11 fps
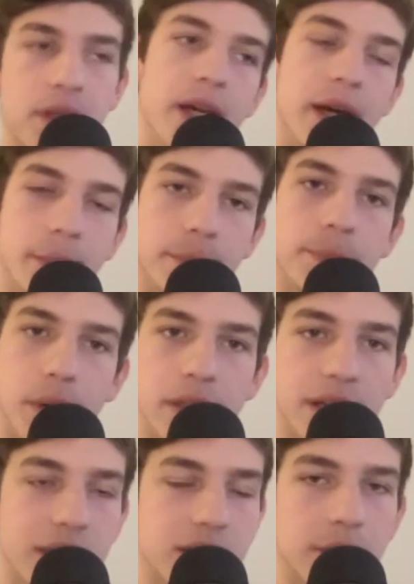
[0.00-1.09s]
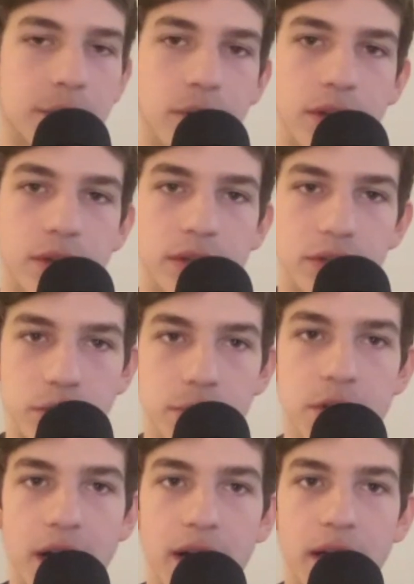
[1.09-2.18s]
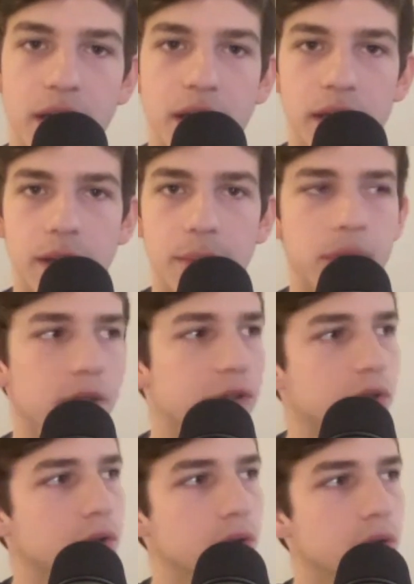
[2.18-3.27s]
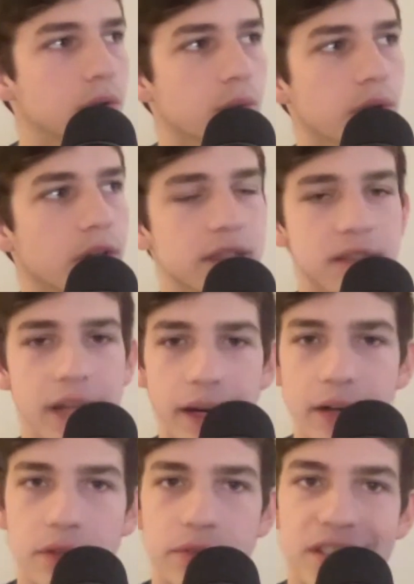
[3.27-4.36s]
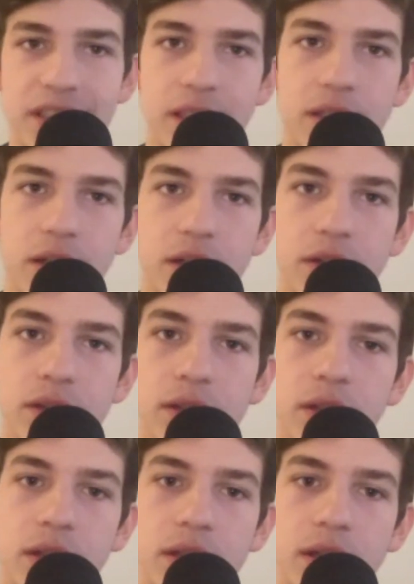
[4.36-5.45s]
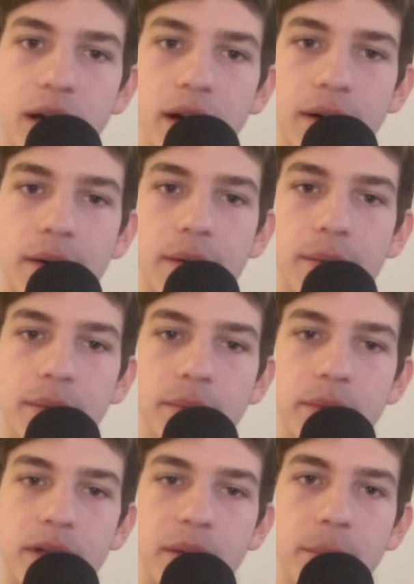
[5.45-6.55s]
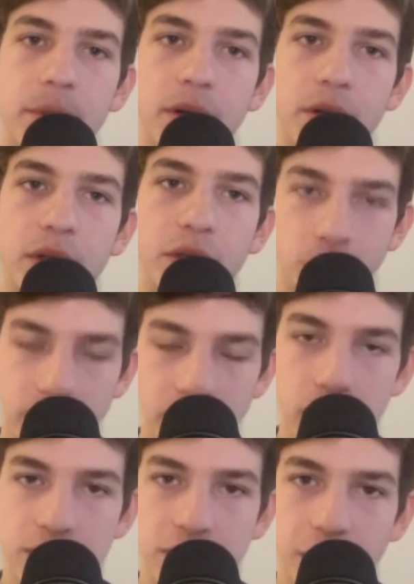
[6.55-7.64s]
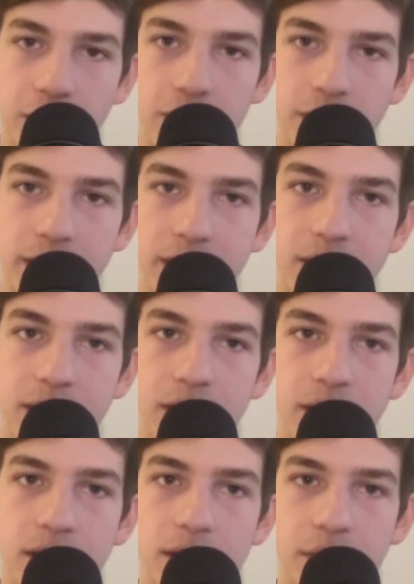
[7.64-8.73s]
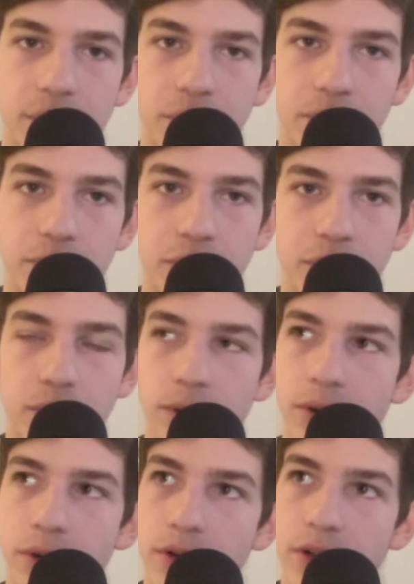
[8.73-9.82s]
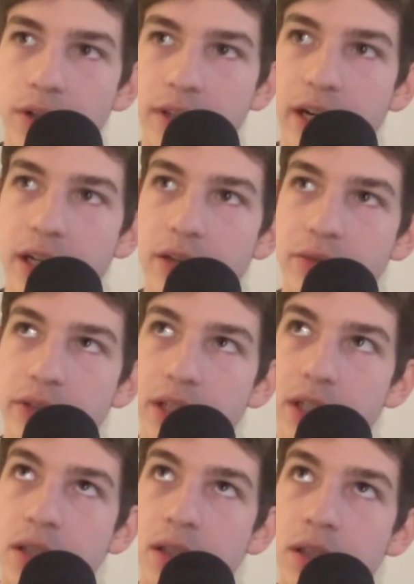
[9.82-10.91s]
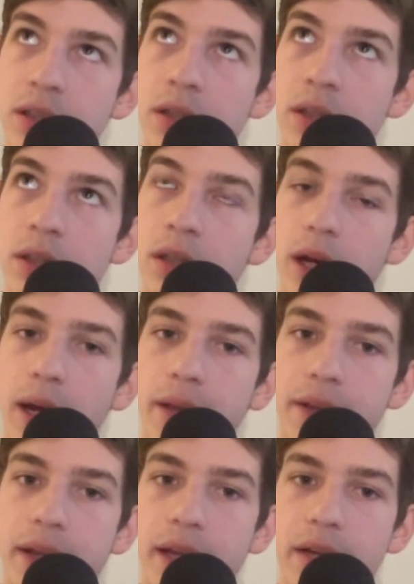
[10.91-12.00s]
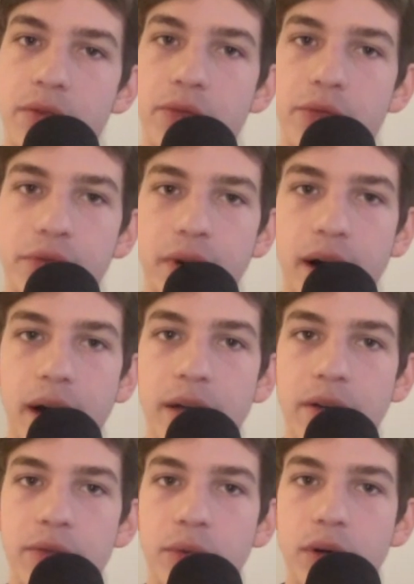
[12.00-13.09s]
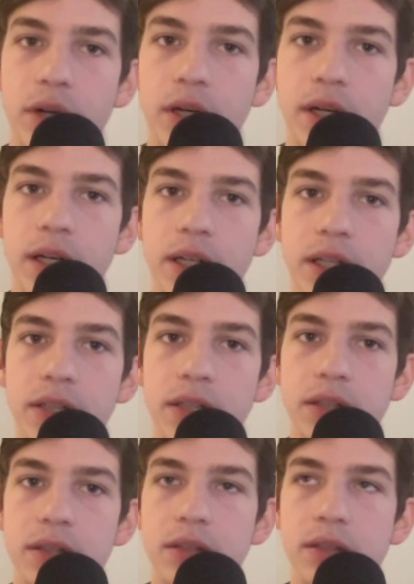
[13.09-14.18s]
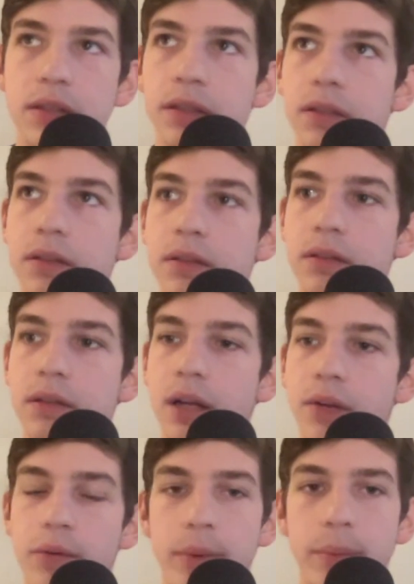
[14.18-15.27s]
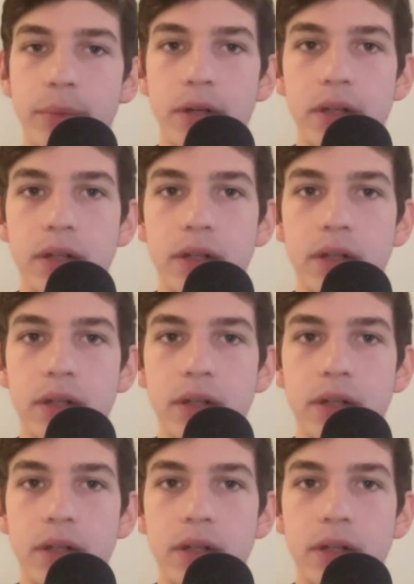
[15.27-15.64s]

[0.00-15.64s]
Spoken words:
Yeah. Podcast number 1 was Group Chat. Number 2 was Diary of a CEO. Number 3 was All In. Number 4, Gary V. And then 5 was, I don't remember.